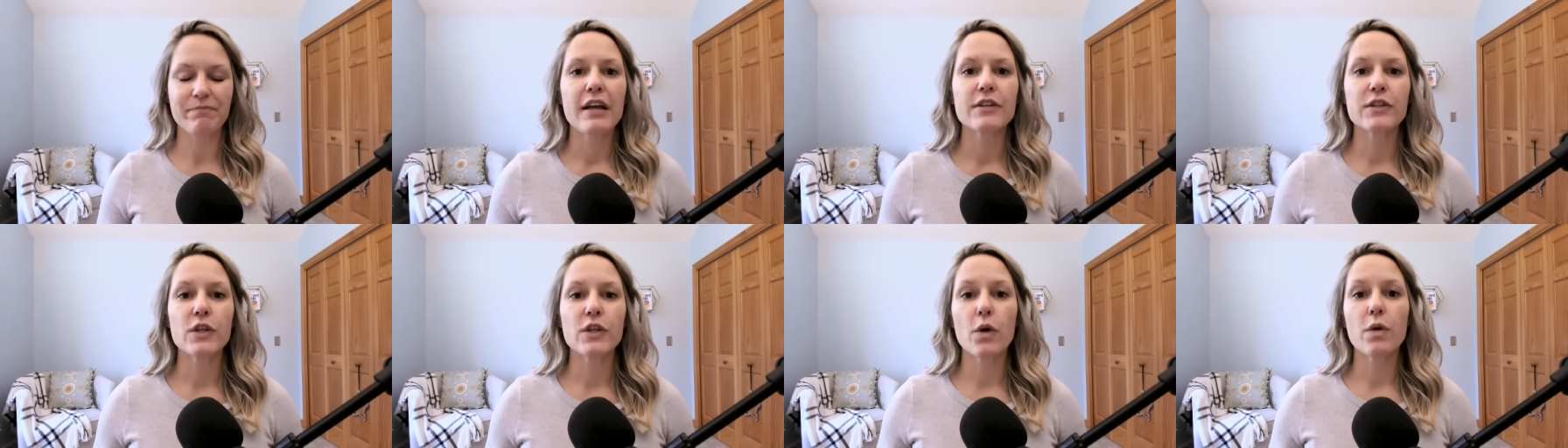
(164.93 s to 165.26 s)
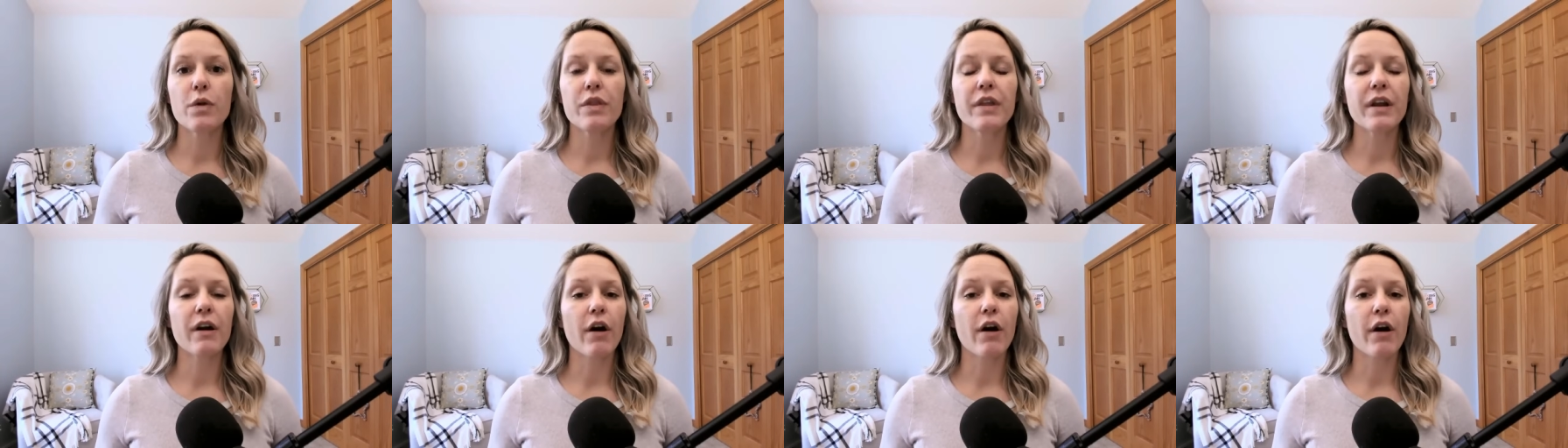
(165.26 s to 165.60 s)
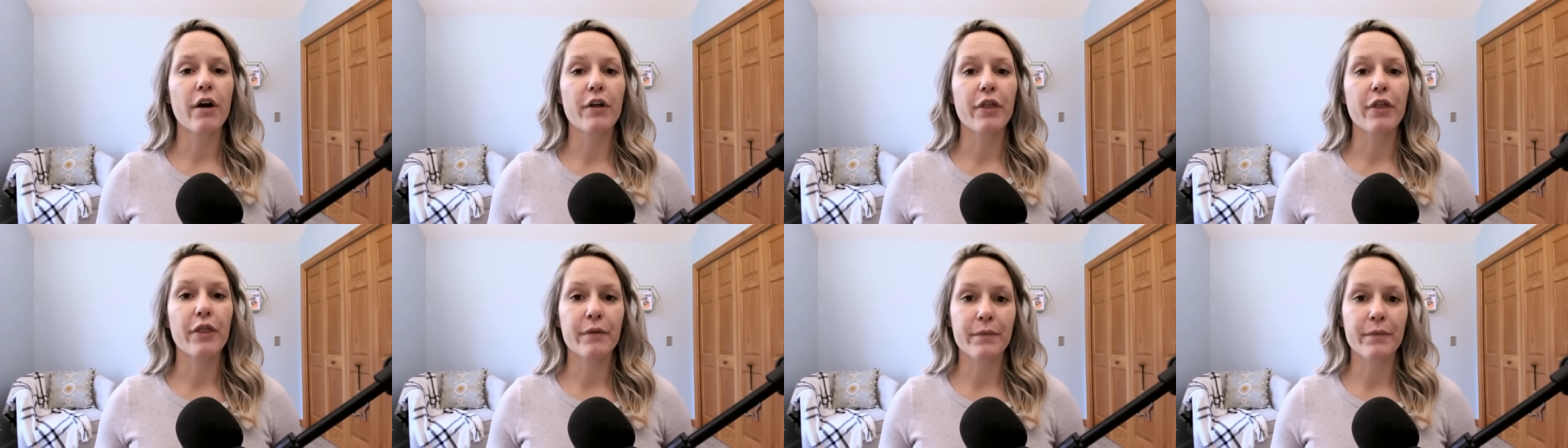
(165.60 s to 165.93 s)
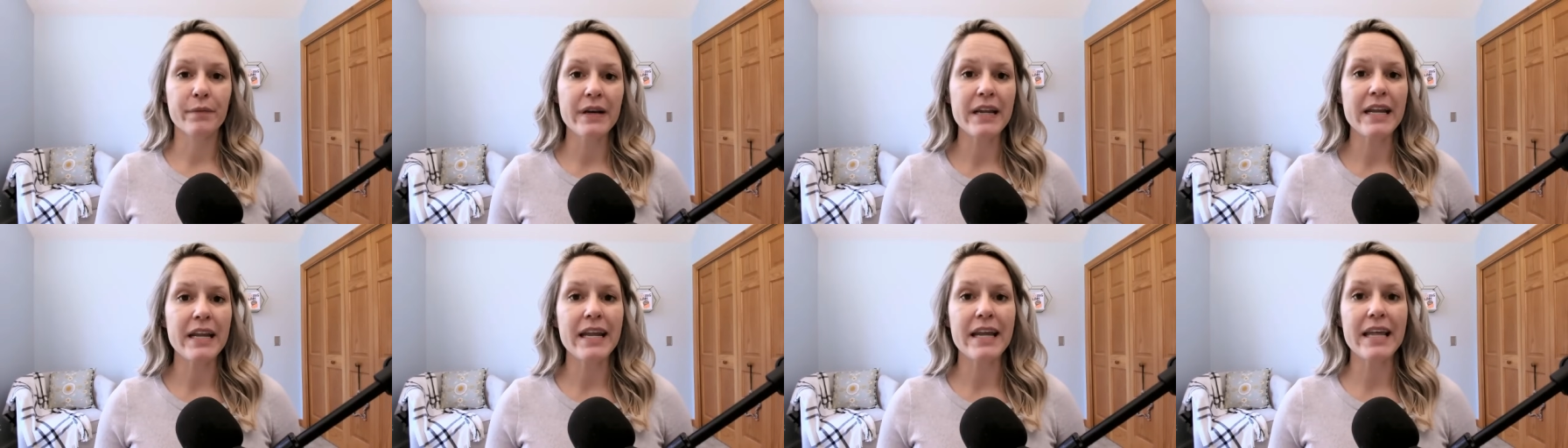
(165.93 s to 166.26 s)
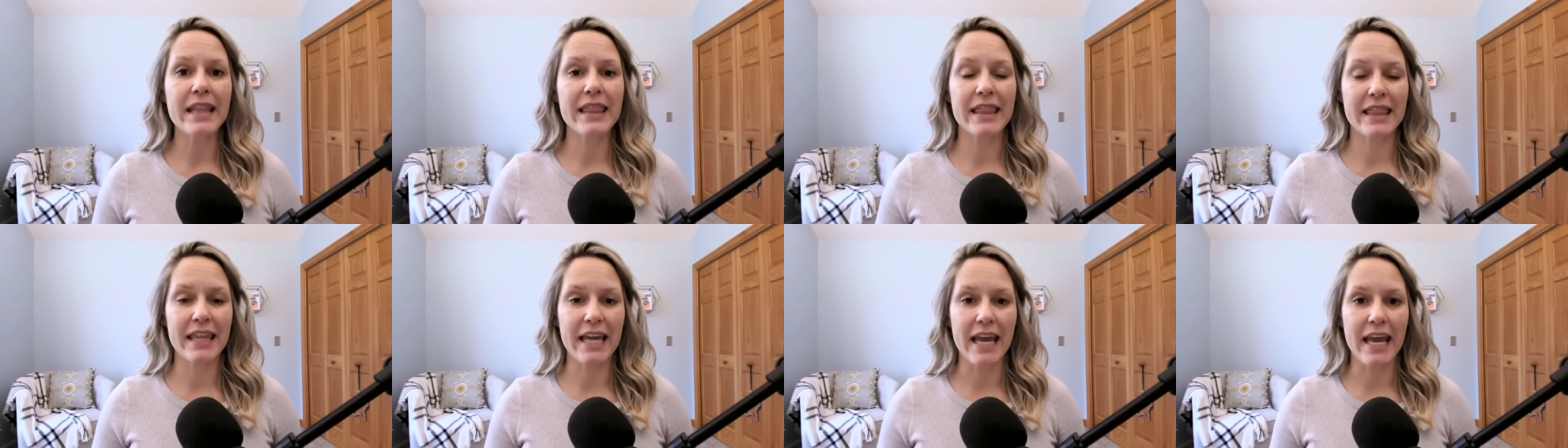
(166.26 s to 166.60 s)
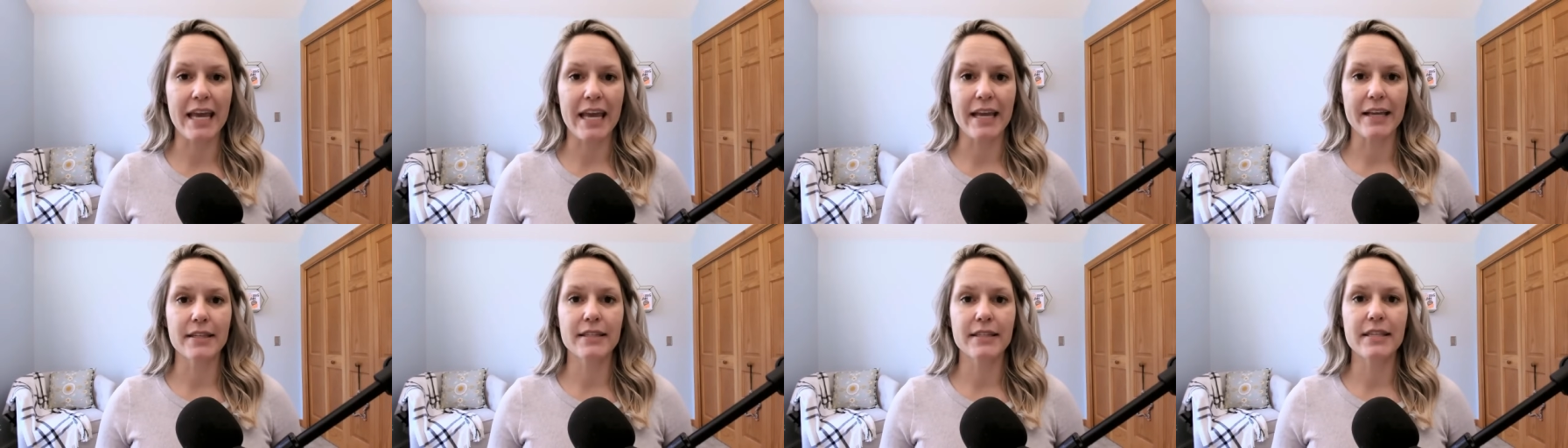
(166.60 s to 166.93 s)
So there are three
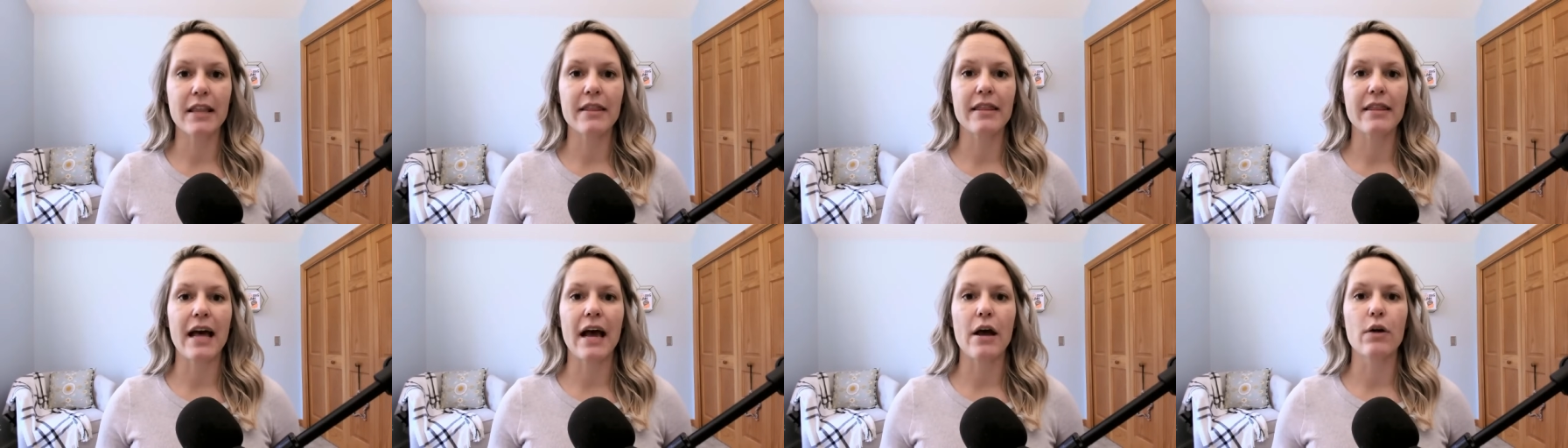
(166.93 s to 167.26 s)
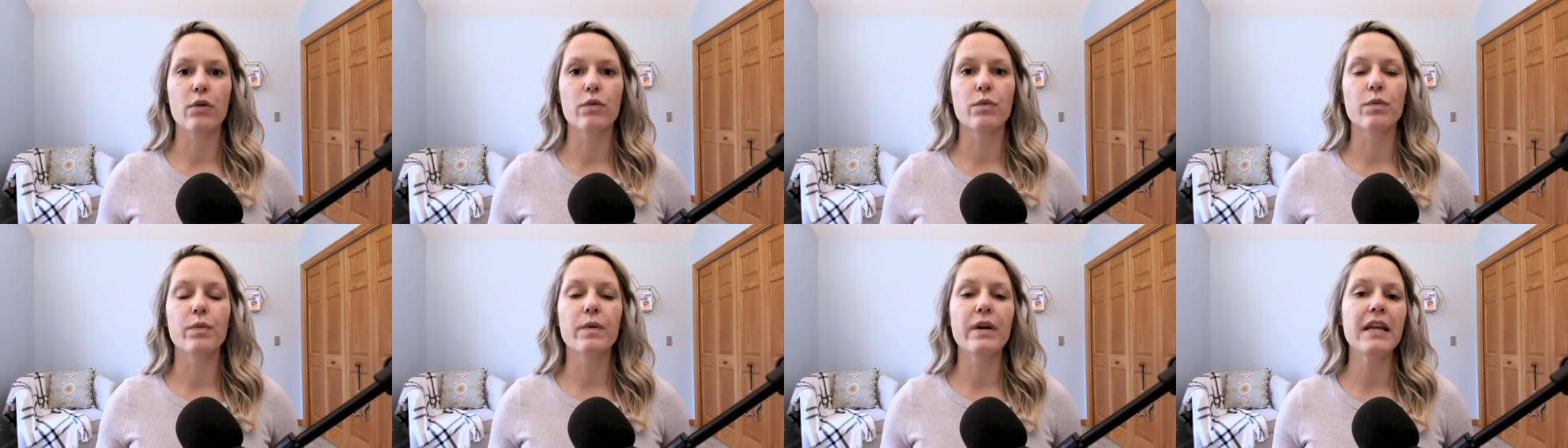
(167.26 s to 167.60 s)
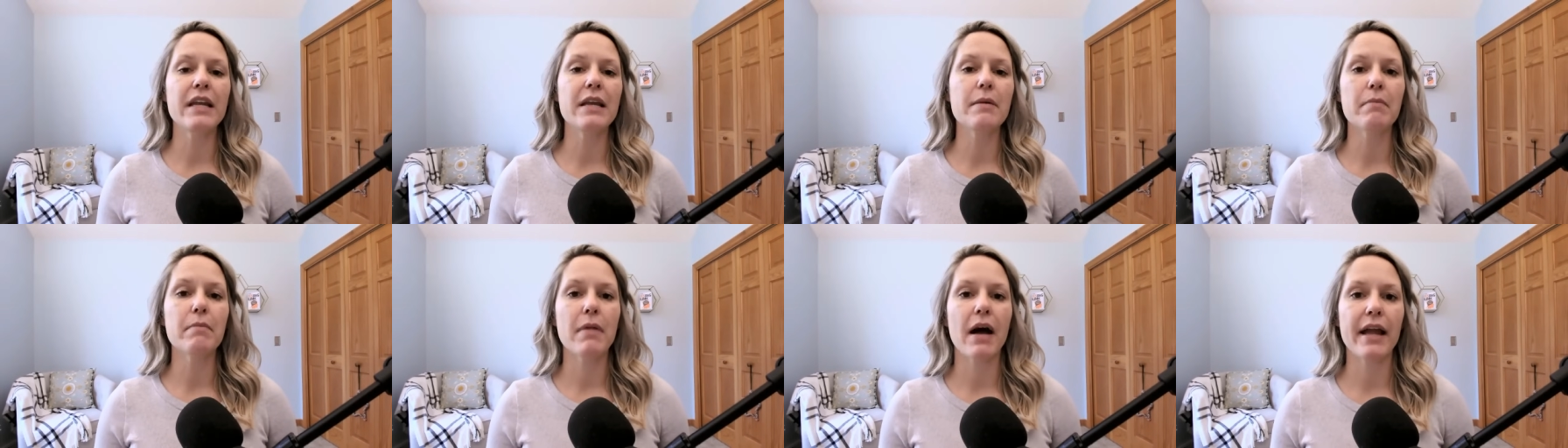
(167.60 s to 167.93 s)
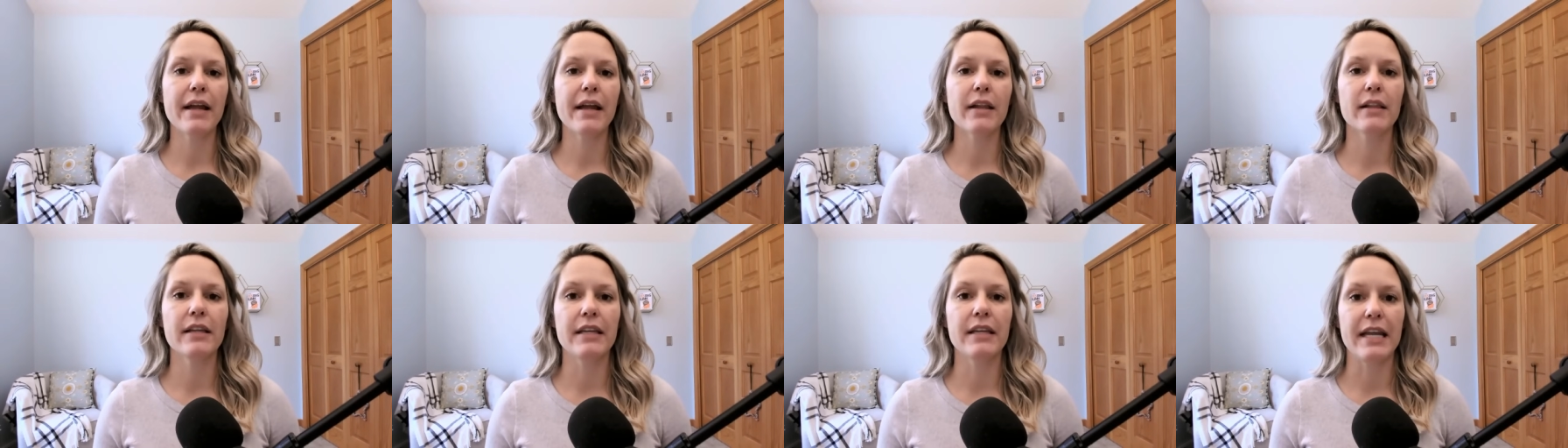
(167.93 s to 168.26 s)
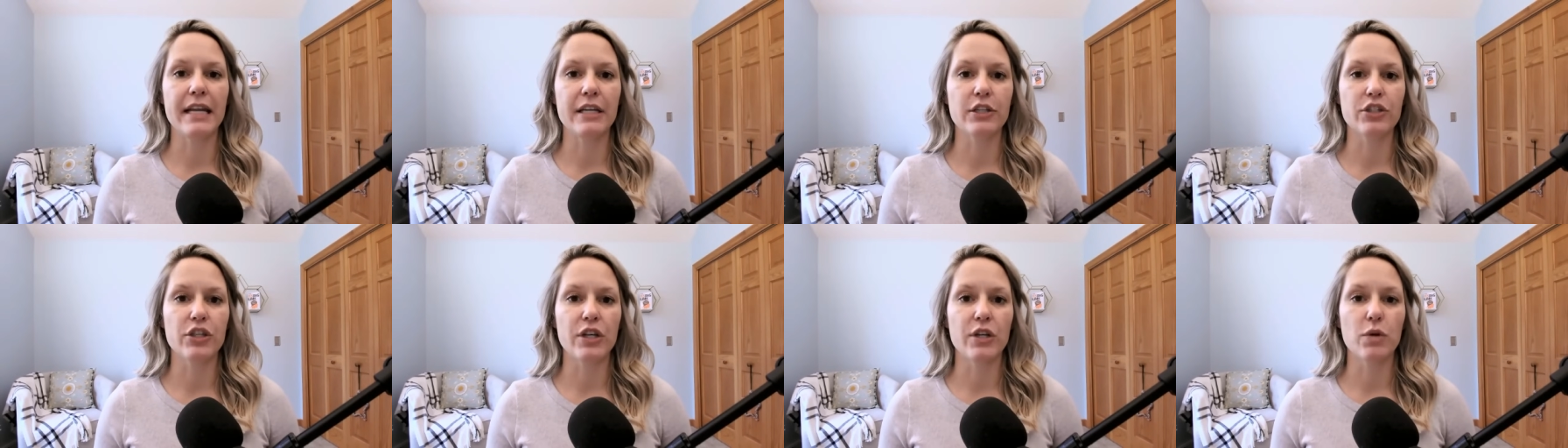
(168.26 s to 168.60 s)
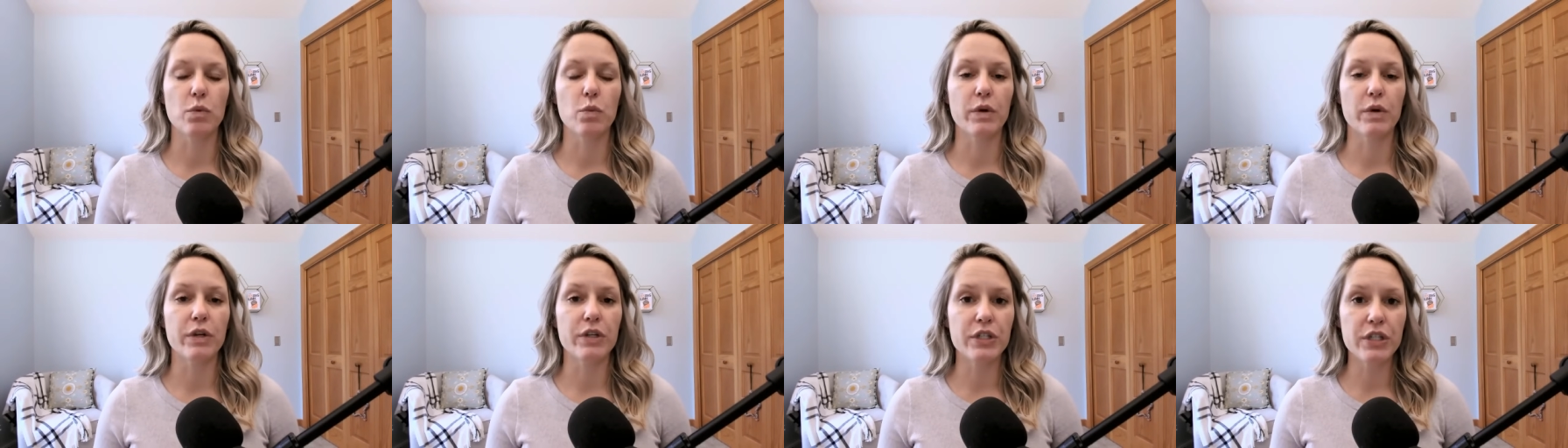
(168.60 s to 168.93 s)
things that
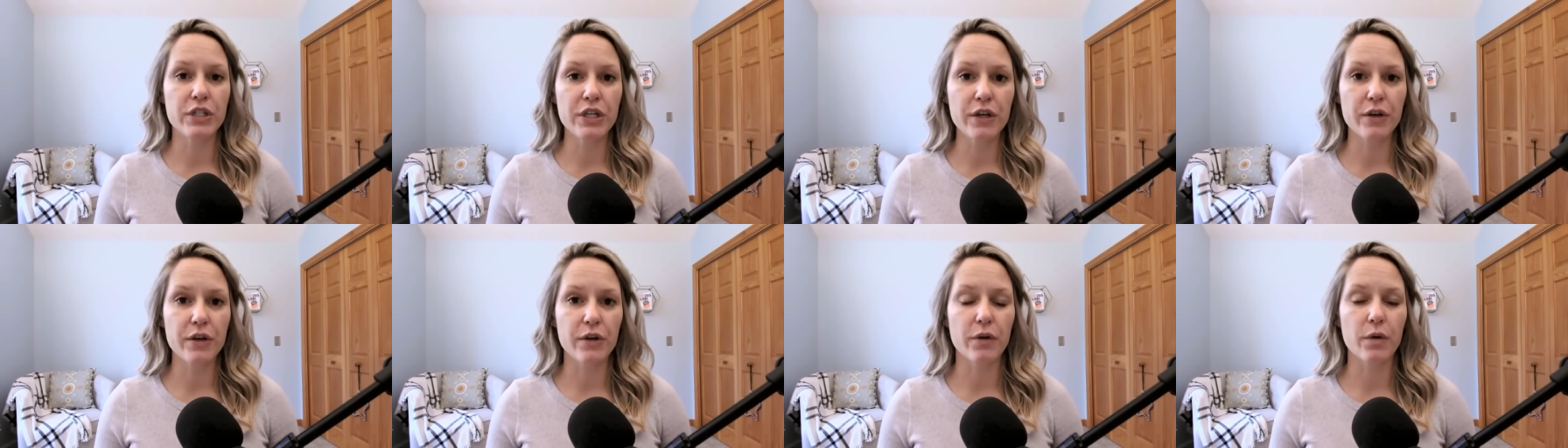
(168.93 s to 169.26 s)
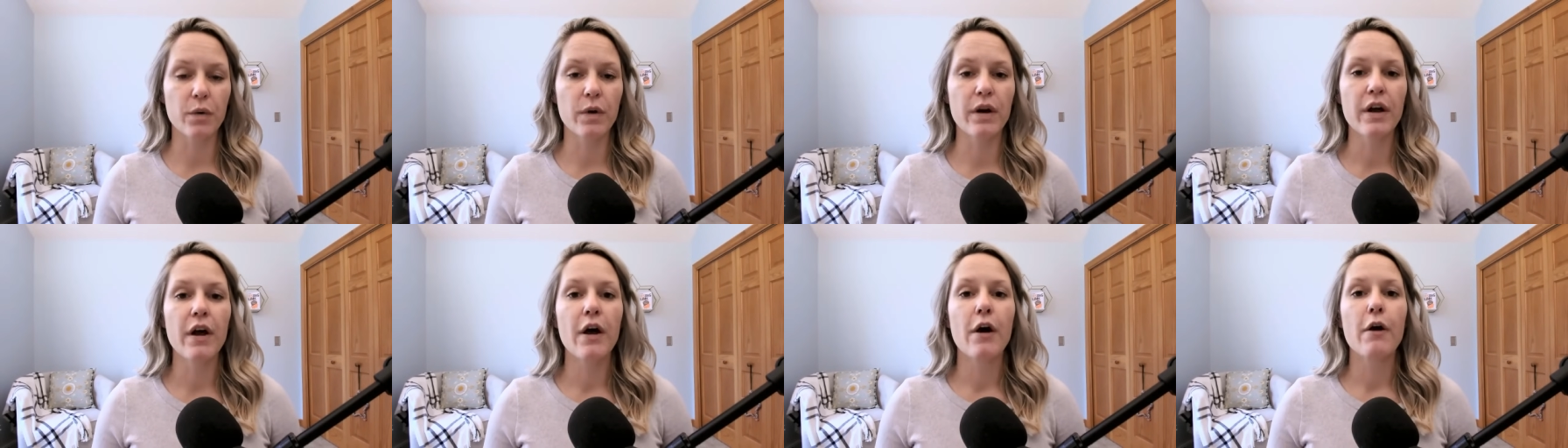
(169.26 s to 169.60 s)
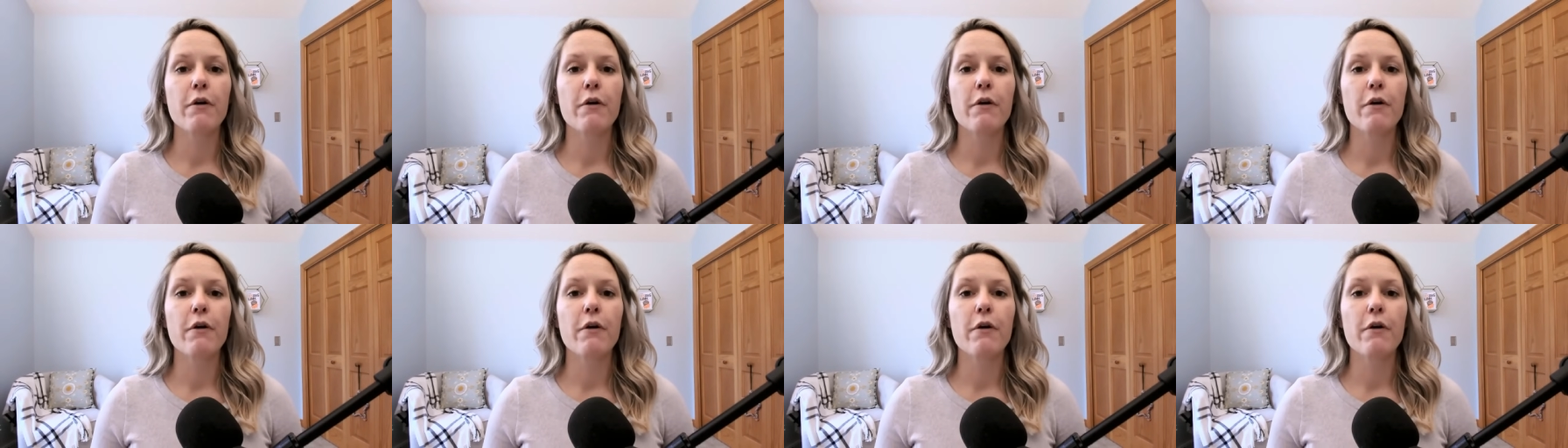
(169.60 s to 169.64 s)
remyelination would do